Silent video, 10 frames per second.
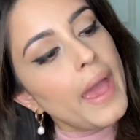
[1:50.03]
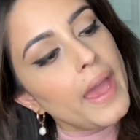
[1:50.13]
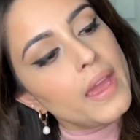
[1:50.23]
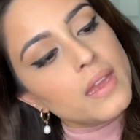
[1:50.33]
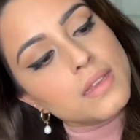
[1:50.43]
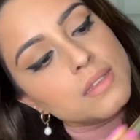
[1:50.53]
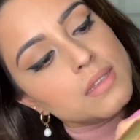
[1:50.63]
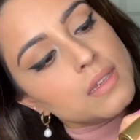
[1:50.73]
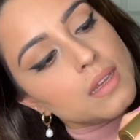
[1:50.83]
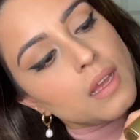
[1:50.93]
and
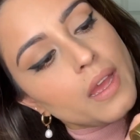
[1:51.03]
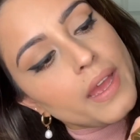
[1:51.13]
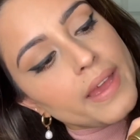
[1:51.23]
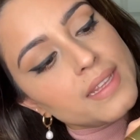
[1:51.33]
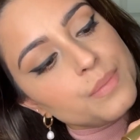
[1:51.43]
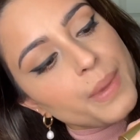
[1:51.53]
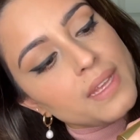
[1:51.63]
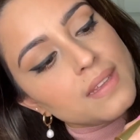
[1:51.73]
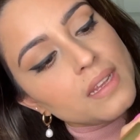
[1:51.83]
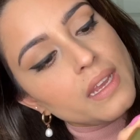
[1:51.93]
it's
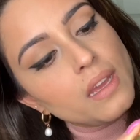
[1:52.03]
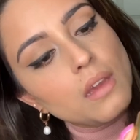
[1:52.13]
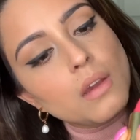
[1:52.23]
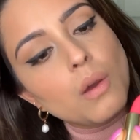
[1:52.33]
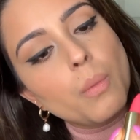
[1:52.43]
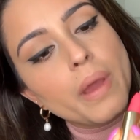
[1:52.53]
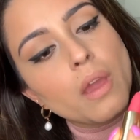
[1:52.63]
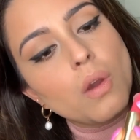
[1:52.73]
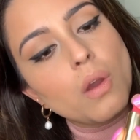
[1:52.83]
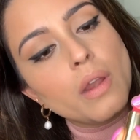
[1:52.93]
basically, oh my
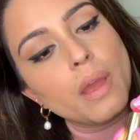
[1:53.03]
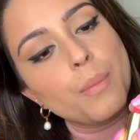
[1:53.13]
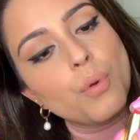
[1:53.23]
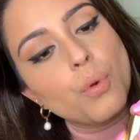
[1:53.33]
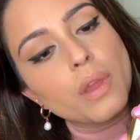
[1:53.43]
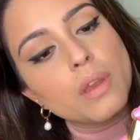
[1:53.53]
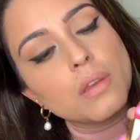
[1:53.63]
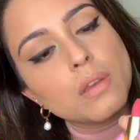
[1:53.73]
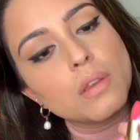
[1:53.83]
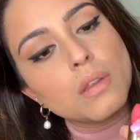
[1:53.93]
god, I broke it.